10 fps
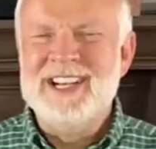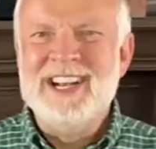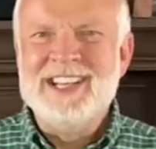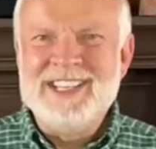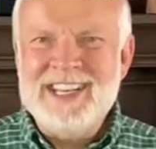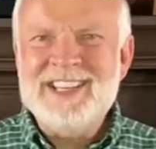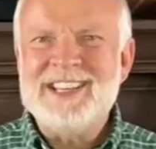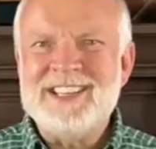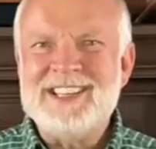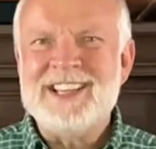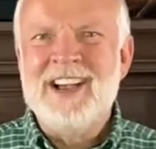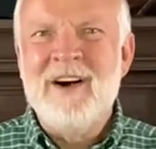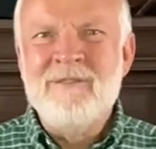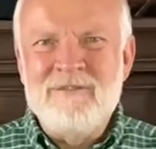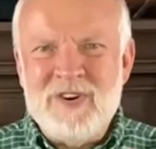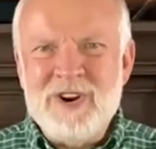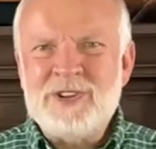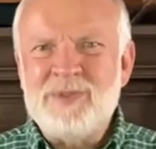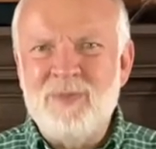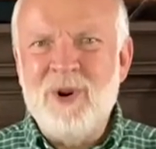Jesus'
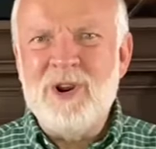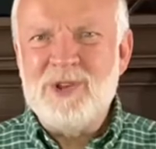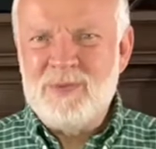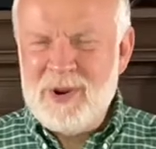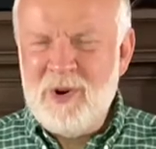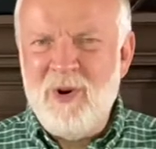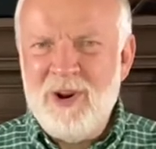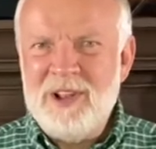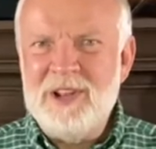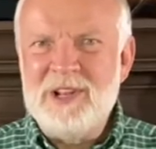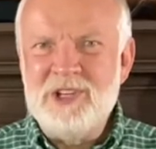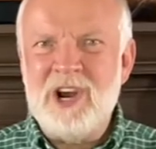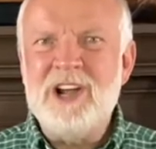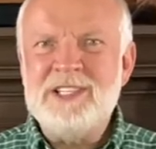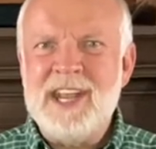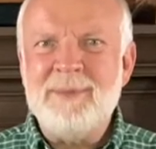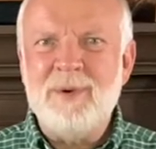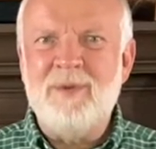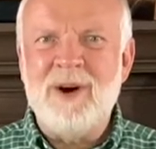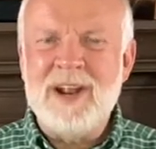first words recorded in John chapter
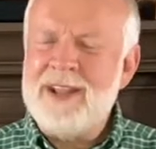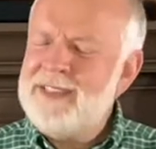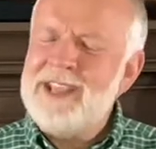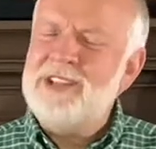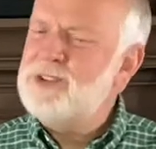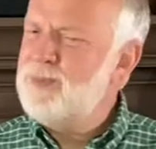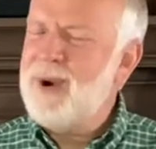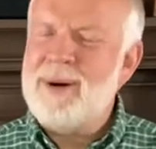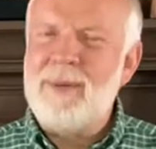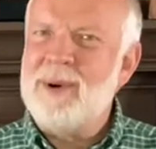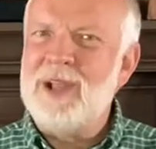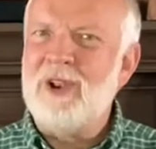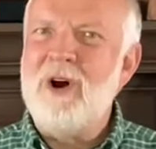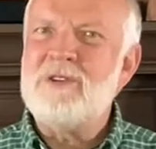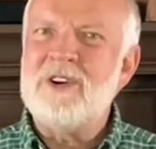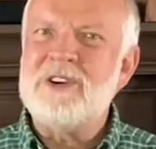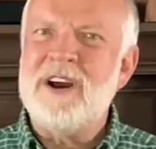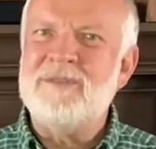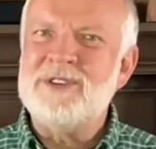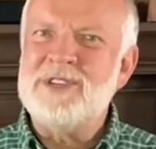1, I think there's probably a longer
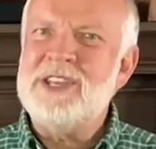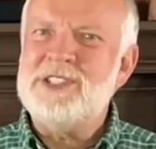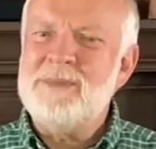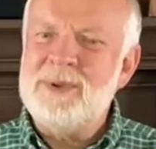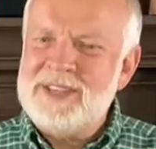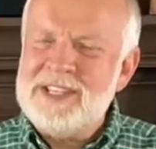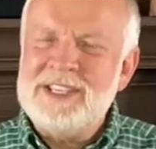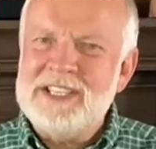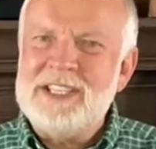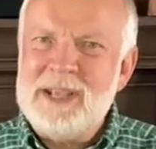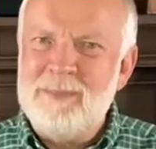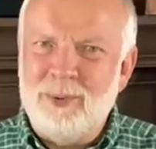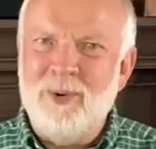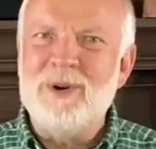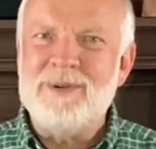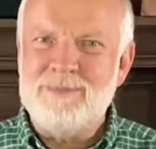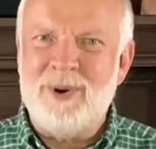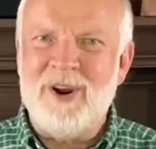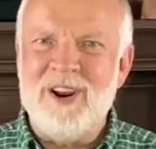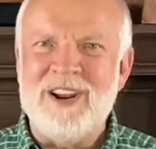conversation, but this is the important
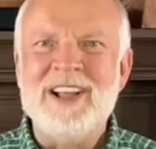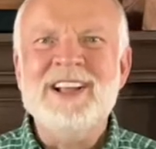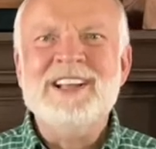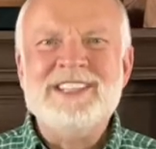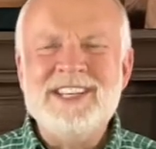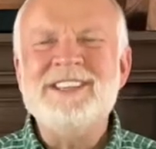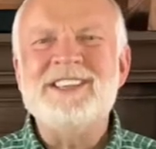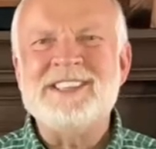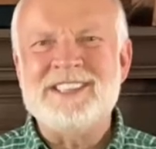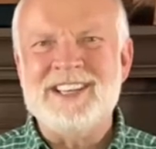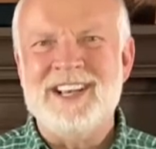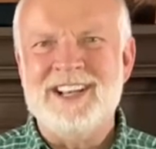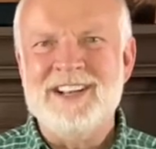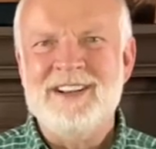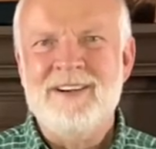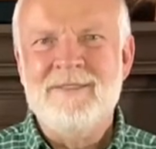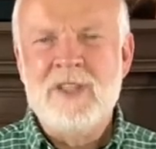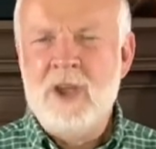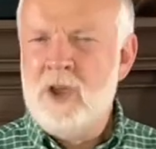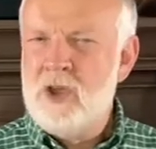part. Jesus said,
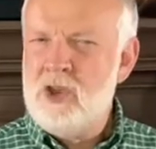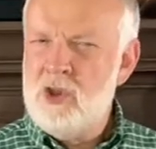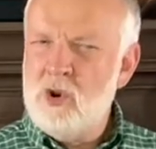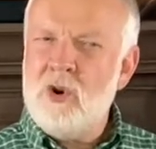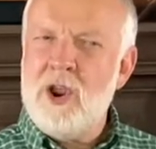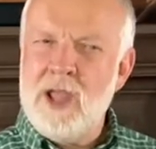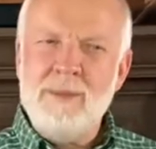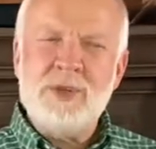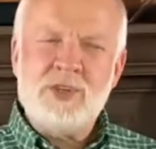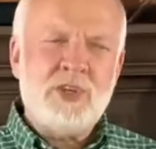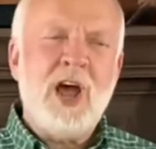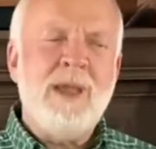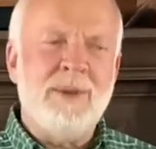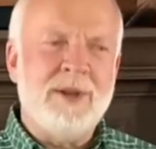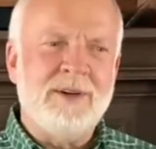Your name is Simon.